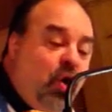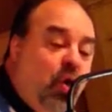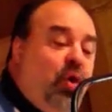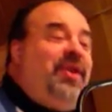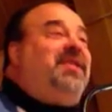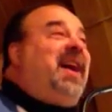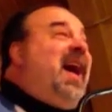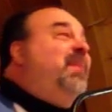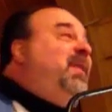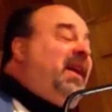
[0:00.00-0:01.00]
or the
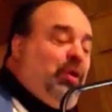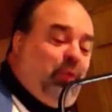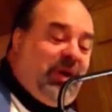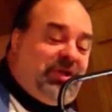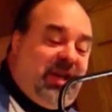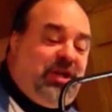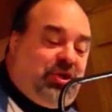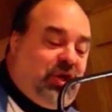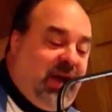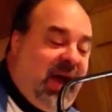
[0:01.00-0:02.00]
timing in which he
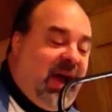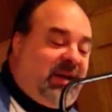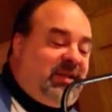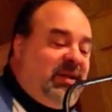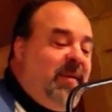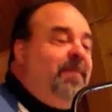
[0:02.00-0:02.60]
should act,